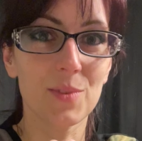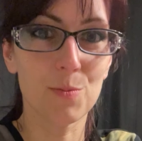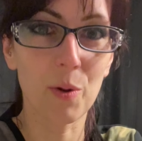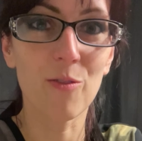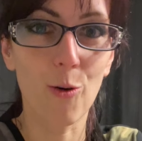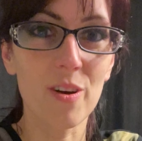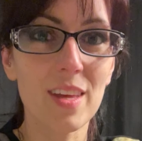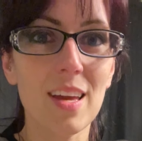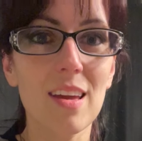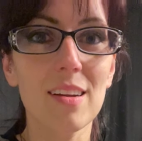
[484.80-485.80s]
before the
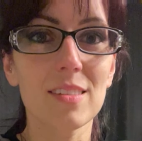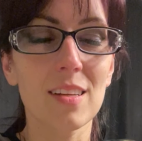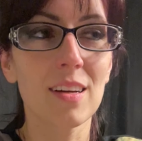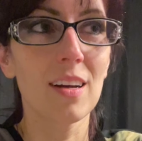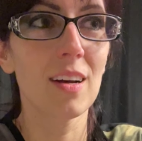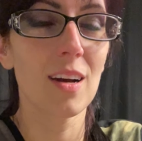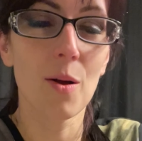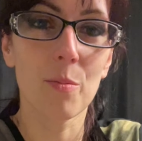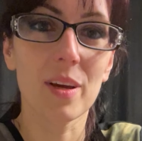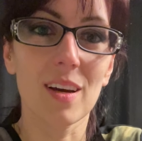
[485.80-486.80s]
heat,
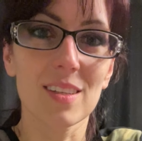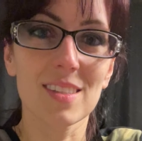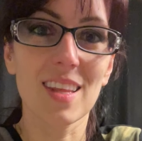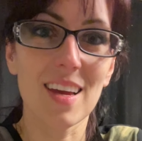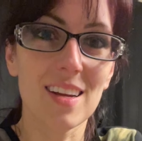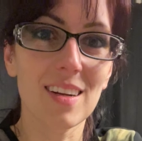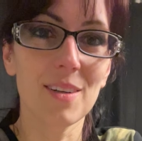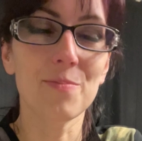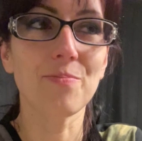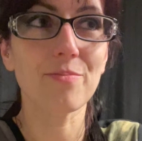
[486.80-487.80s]
because then
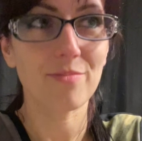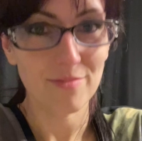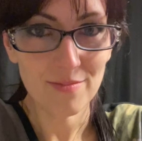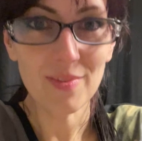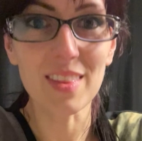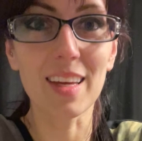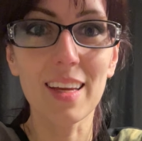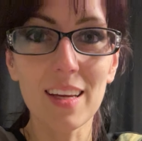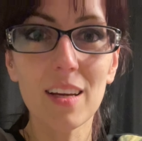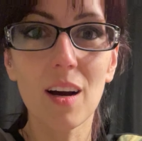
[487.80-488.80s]
the
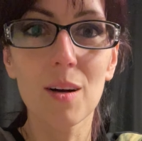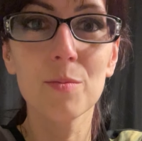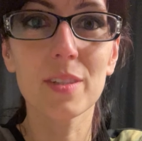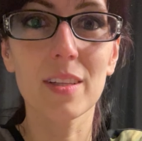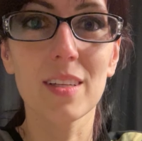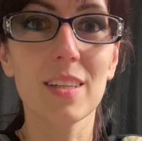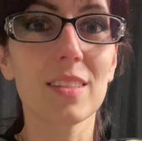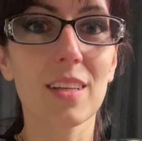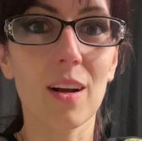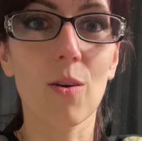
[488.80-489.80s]
heat comes and then
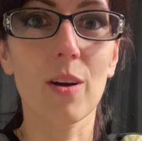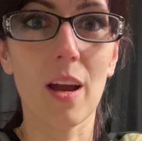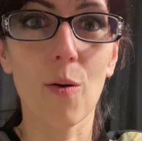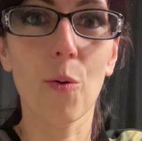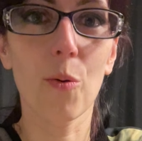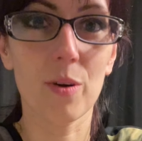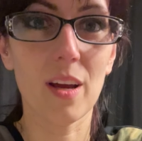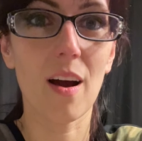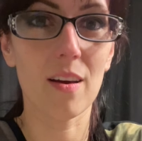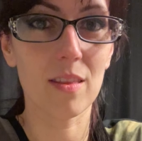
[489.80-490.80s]
it's like, okay, oh
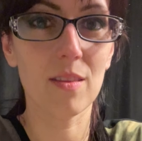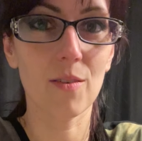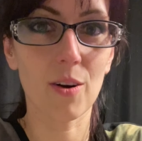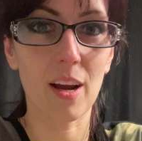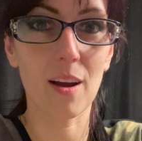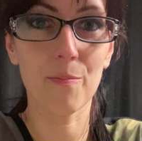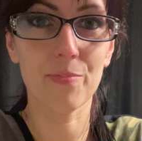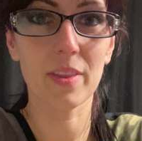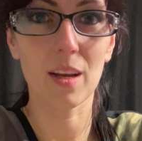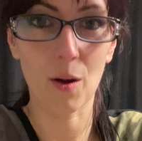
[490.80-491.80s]
yeah, okay,
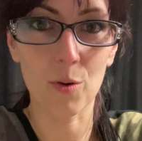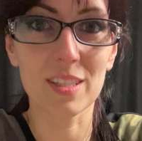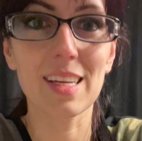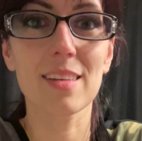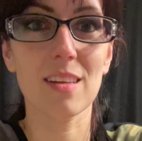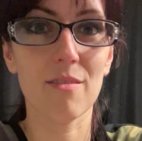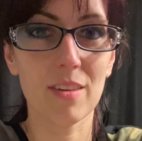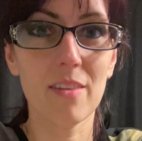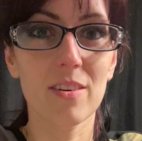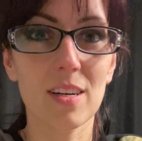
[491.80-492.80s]
I want to taste that
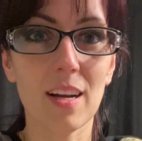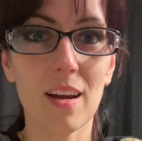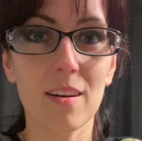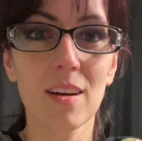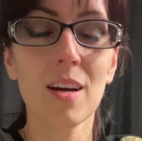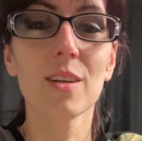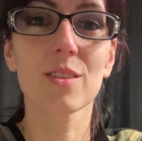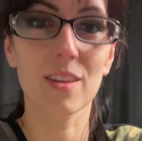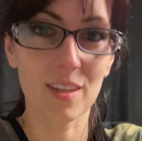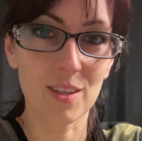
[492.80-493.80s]
flavor again,
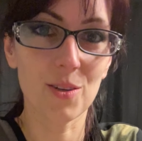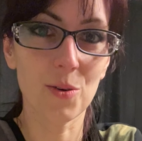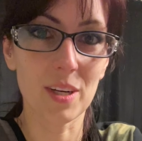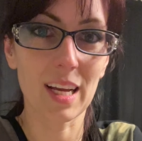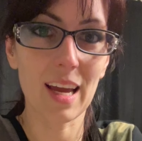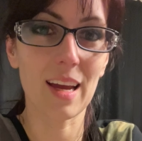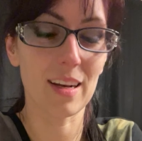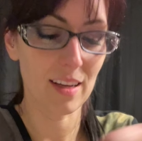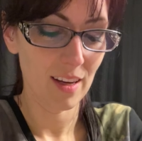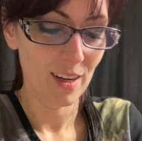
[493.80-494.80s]
so then you do it
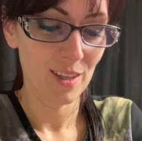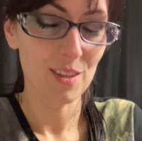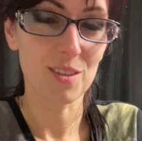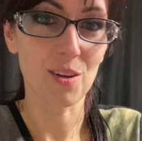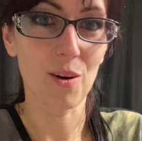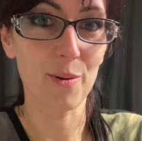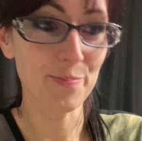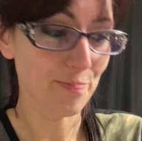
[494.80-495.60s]
again. So